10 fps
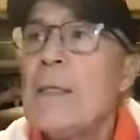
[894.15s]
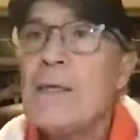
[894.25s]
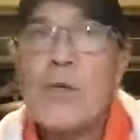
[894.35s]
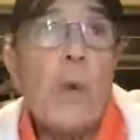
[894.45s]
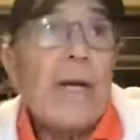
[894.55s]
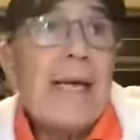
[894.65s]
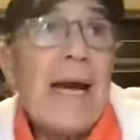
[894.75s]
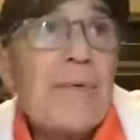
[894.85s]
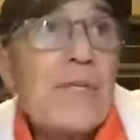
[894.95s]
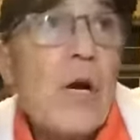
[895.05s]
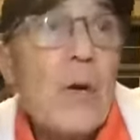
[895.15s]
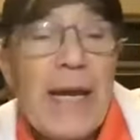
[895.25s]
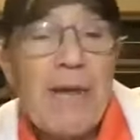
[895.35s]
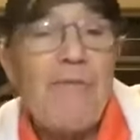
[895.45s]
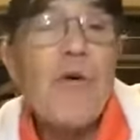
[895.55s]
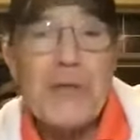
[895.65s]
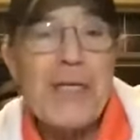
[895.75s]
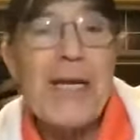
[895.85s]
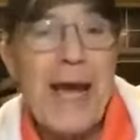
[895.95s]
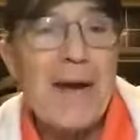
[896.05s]
So one guy was already at
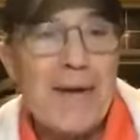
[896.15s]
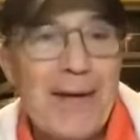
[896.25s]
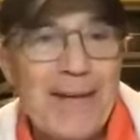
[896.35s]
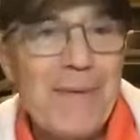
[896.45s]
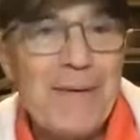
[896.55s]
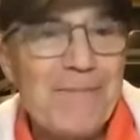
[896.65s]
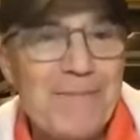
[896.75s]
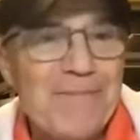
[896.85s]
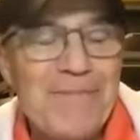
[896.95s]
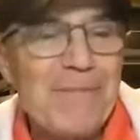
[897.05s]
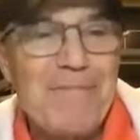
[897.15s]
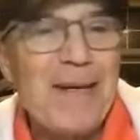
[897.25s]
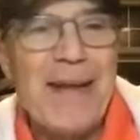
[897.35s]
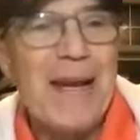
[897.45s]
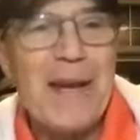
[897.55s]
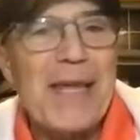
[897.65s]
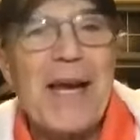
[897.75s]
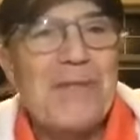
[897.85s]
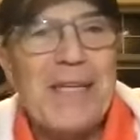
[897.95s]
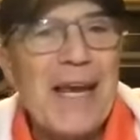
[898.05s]
fourteen hundred. He'd been, he'd been hit a
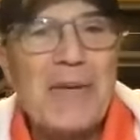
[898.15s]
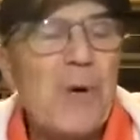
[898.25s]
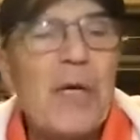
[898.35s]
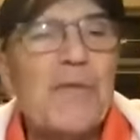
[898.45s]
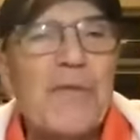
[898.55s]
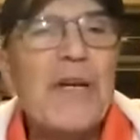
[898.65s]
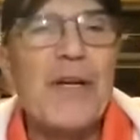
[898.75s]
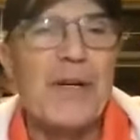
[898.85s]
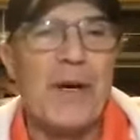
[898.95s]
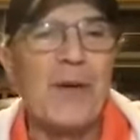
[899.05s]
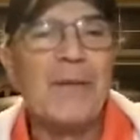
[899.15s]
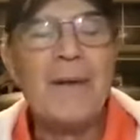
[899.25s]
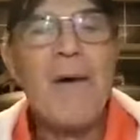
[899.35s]
thousand days well over a year ago.